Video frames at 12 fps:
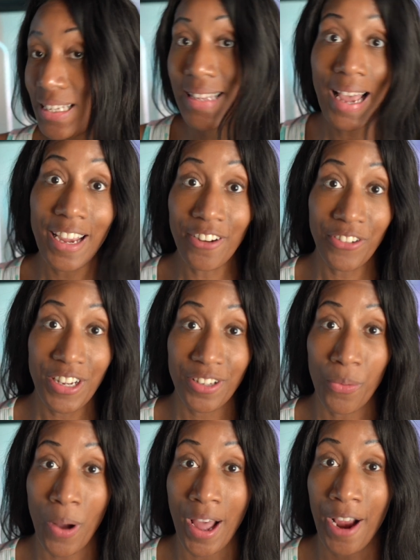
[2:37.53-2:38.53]
second reason
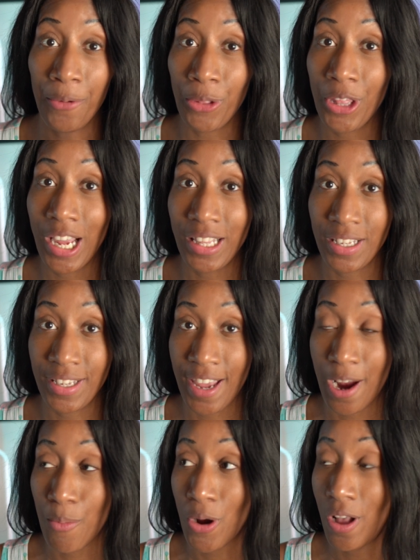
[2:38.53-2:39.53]
why I really like this
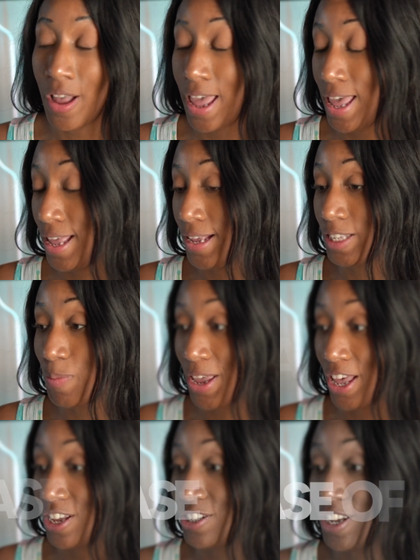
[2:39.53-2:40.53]
camera is
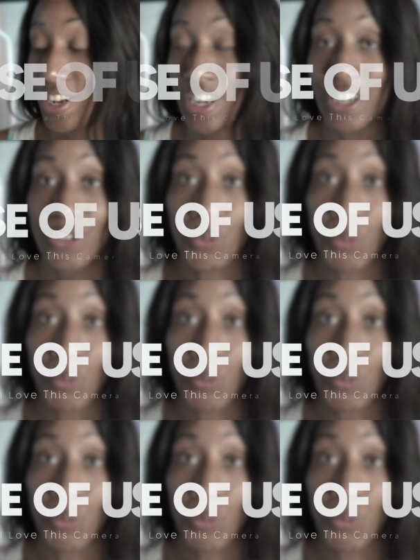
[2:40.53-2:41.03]
because it is